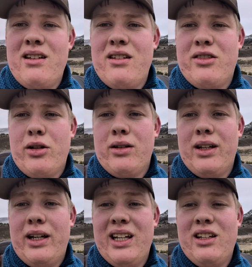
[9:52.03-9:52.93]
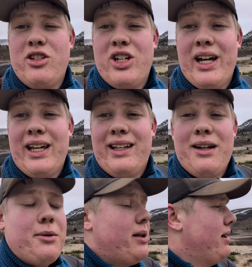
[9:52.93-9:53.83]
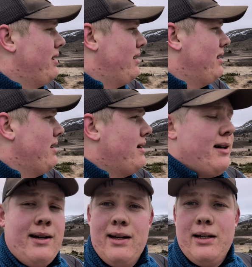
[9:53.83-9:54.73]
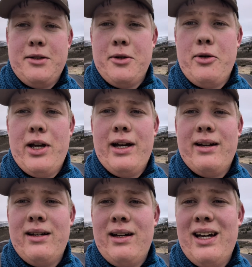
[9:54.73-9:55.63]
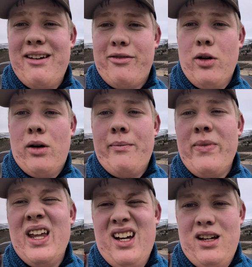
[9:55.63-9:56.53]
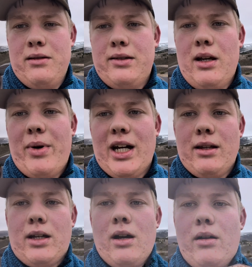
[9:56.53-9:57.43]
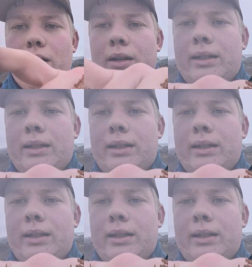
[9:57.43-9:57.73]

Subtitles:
certainly check it out and show you. If not, see you back at the car.